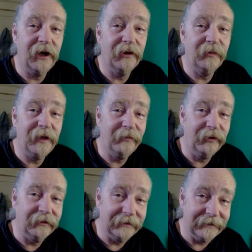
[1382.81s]
other
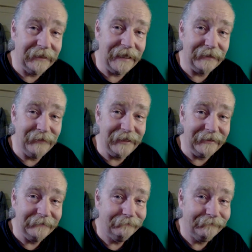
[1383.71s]
people like
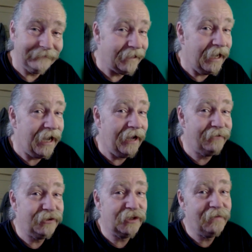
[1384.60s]
me. I
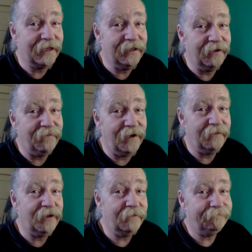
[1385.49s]
was just making a little fun
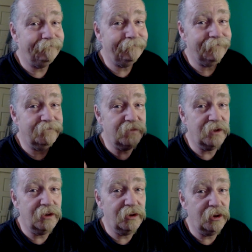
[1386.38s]
of you.
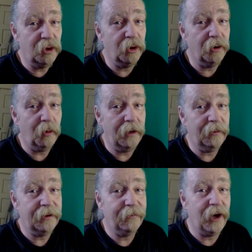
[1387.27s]
You're the one
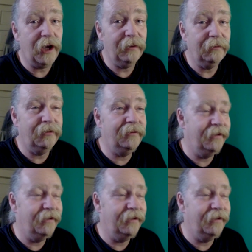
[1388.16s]
with the problem.